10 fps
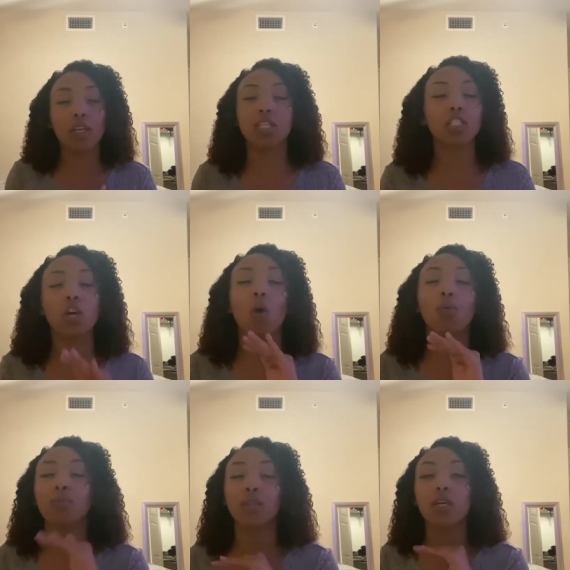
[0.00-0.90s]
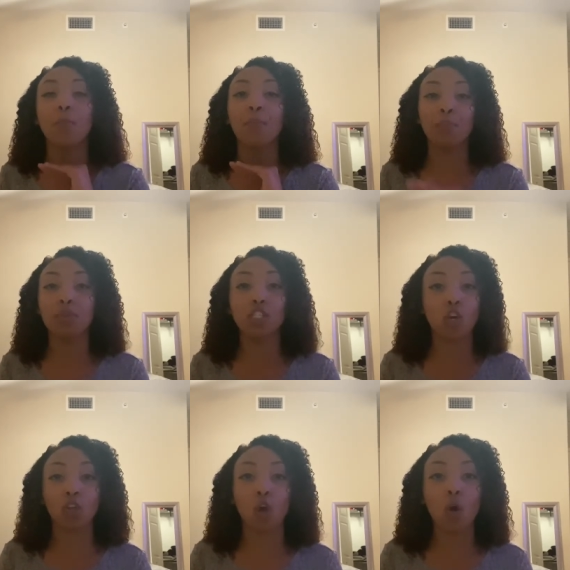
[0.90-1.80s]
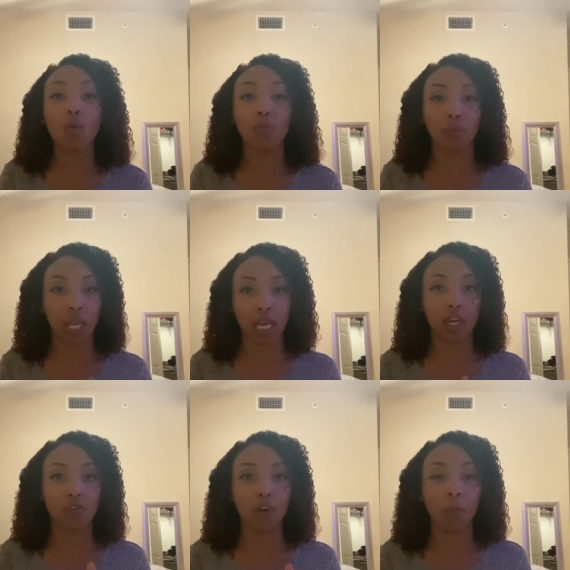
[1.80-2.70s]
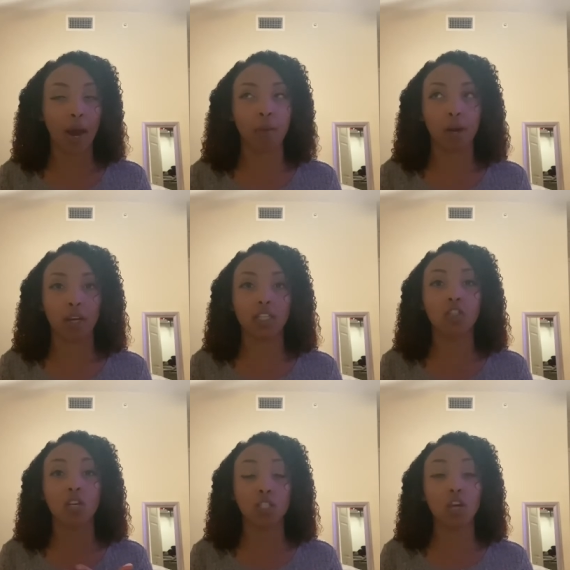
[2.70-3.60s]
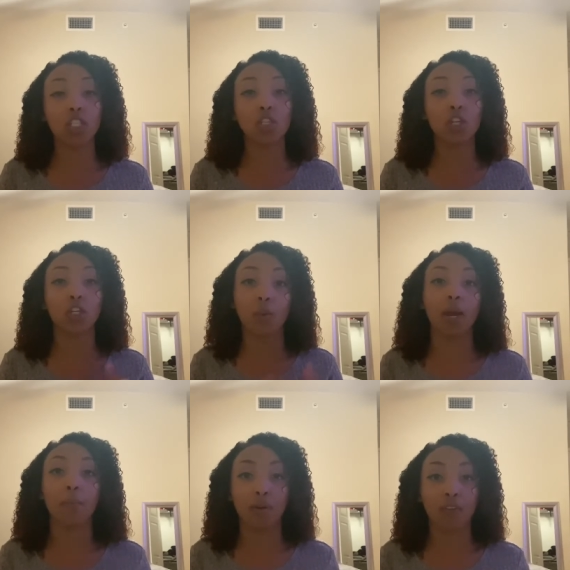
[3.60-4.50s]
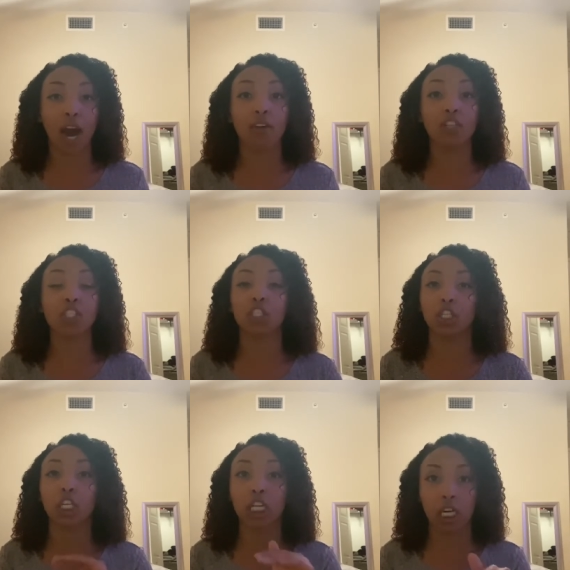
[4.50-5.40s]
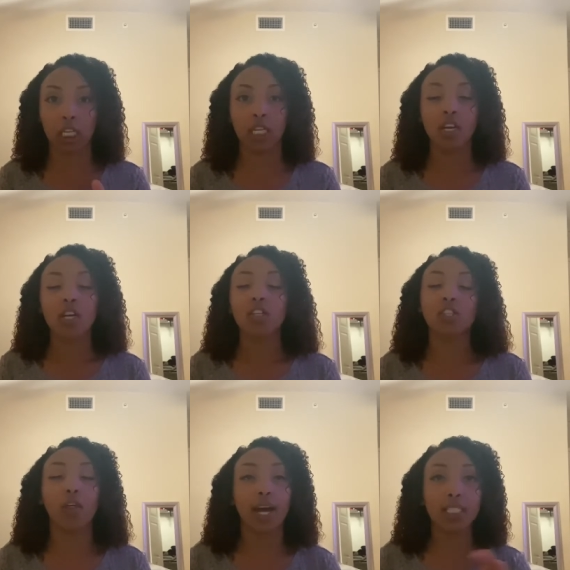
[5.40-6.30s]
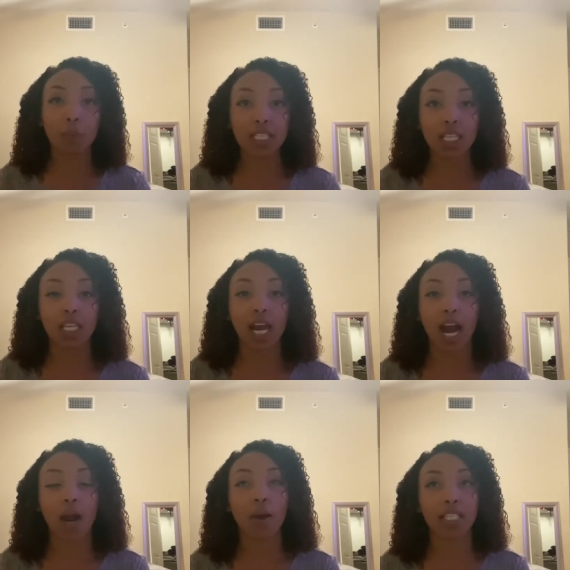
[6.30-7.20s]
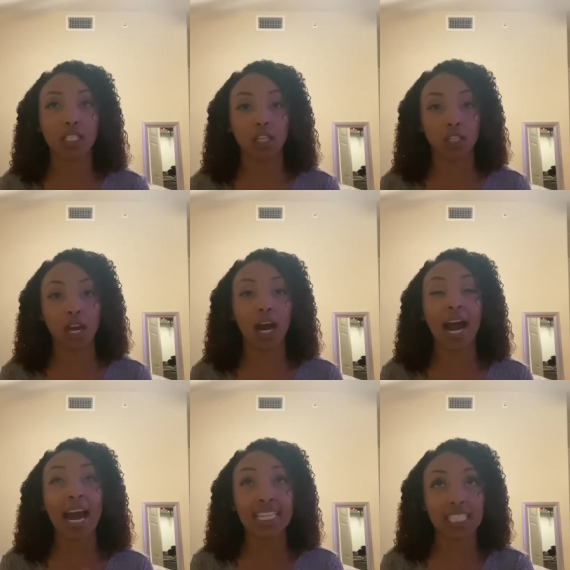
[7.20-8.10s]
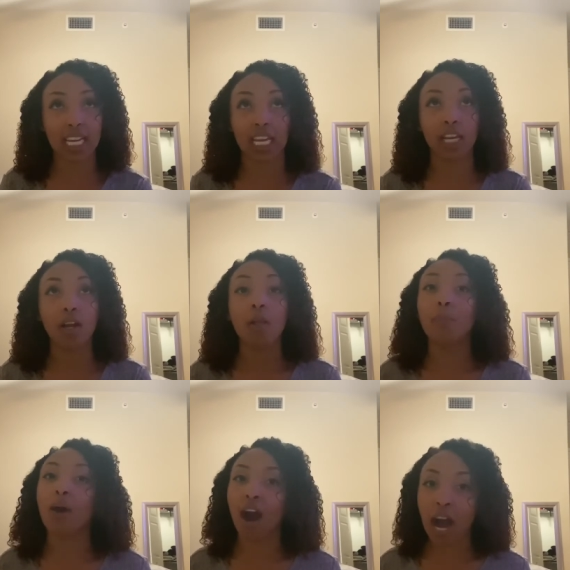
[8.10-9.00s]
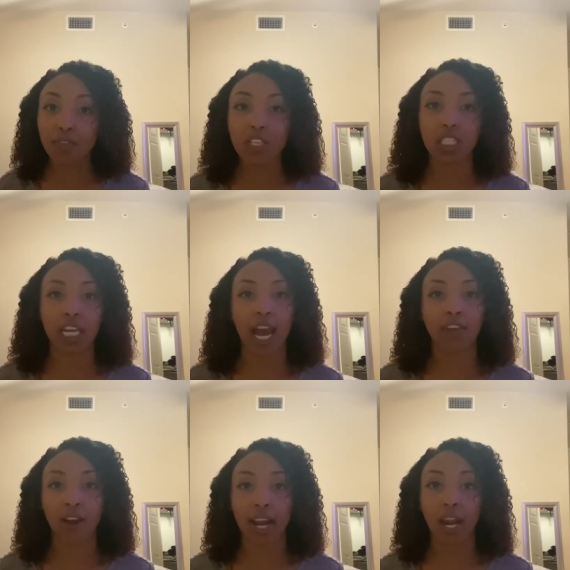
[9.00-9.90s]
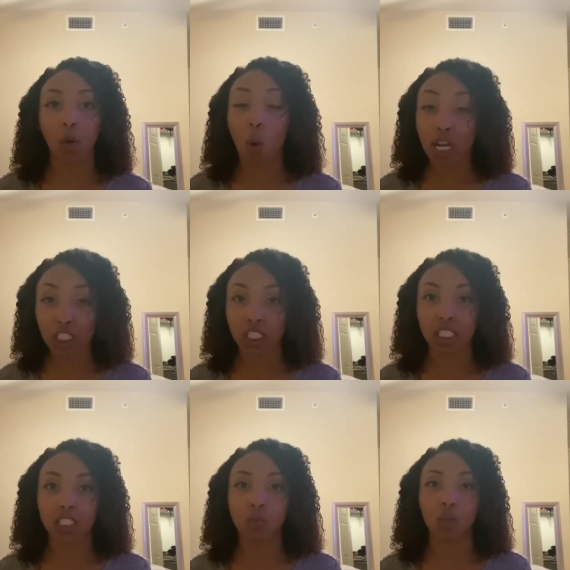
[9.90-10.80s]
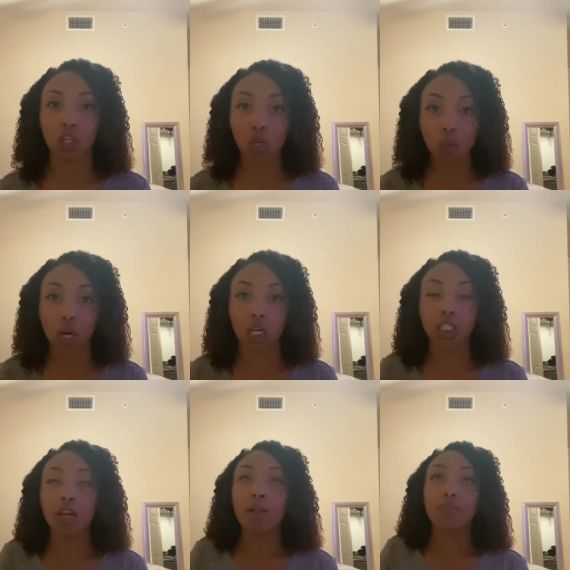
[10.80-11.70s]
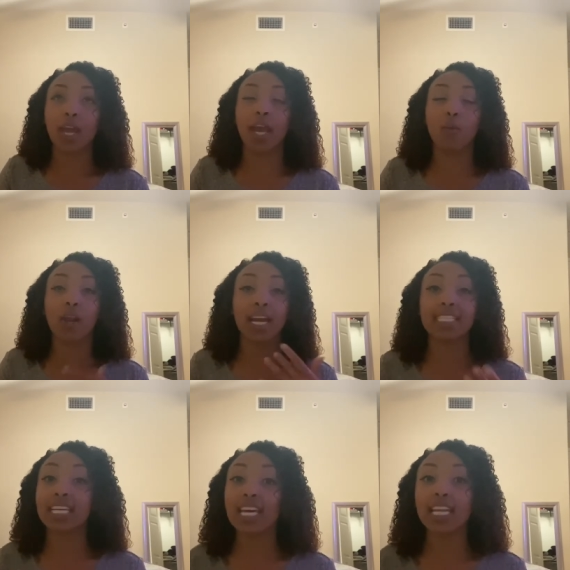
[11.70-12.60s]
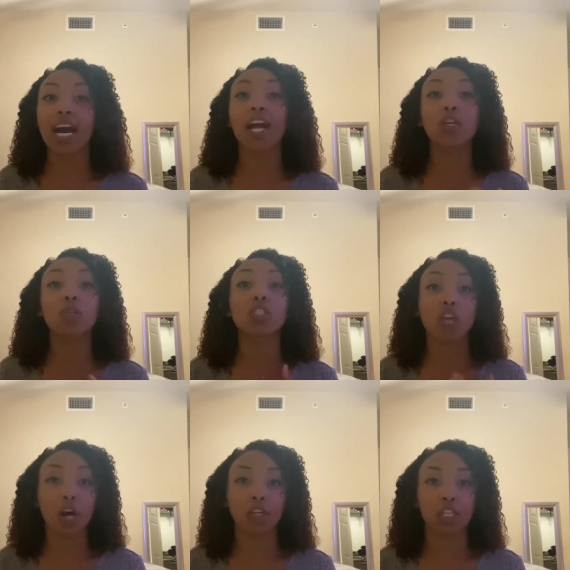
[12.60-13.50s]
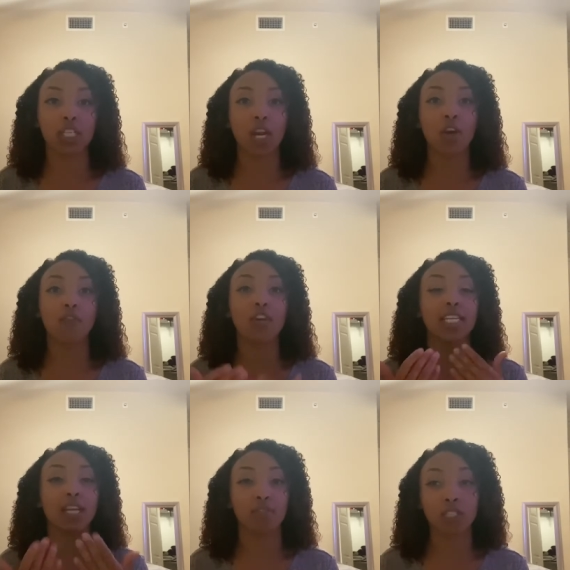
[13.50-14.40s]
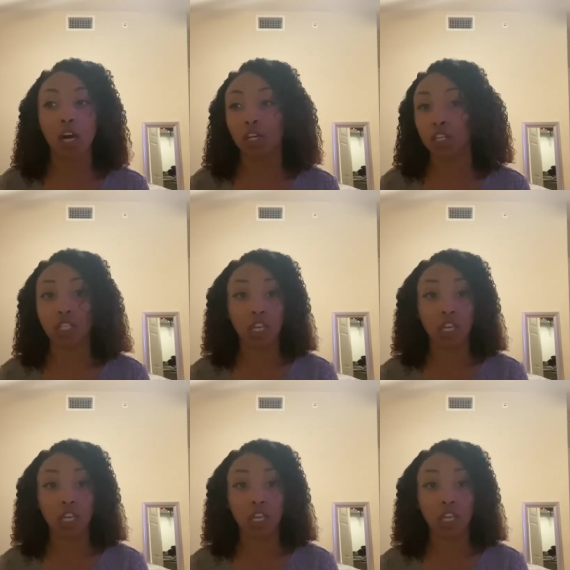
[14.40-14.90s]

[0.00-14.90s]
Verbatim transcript: so, so don't like feel bad about it. So as long as you're doing above the average, you're good. So that's basically how I studied, I studied, but obviously I ran out of questions with UWorld. And when I did, I used Saunders. I don't know if you guys have Saunders,